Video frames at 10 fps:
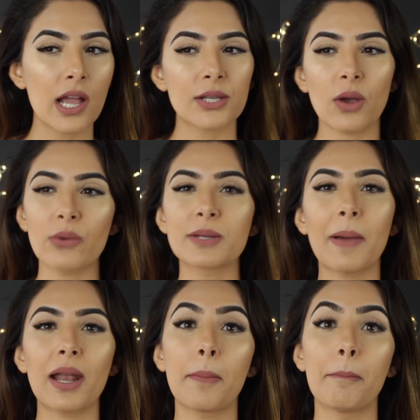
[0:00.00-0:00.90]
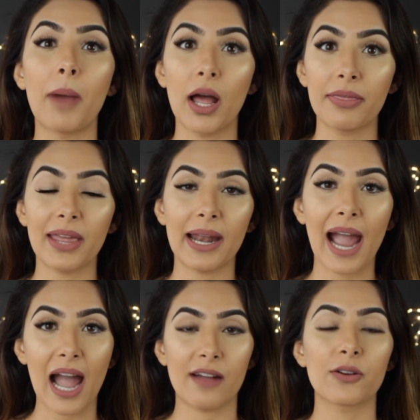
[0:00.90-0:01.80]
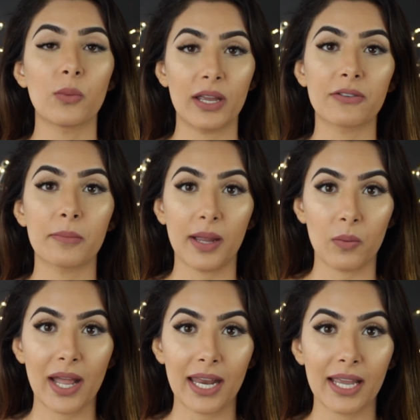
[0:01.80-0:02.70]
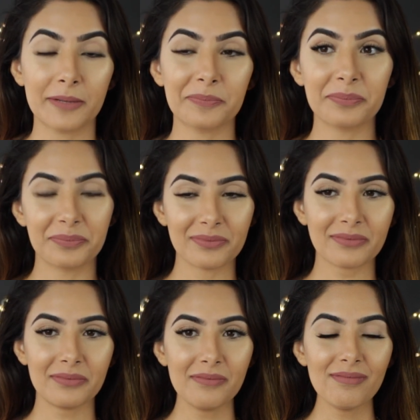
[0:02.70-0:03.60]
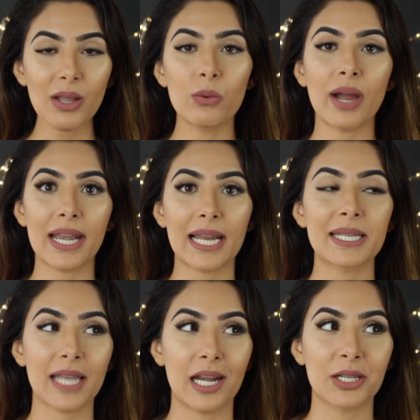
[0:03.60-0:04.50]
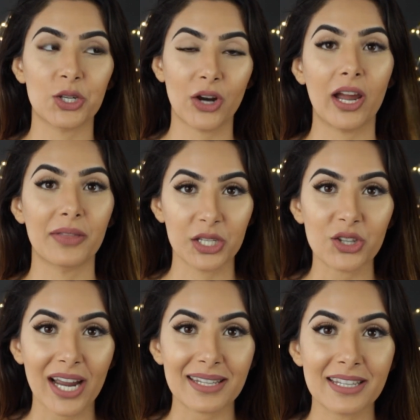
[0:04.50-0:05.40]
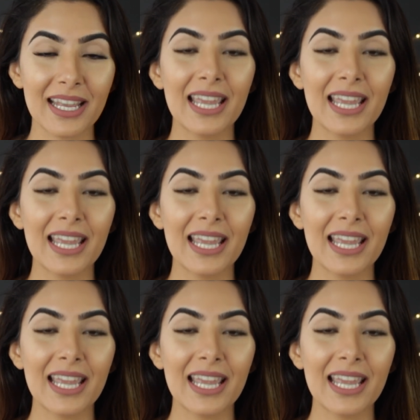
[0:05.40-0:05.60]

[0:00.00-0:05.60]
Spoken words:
So I was about a month and a half away from my wedding when I decided to try on this dress.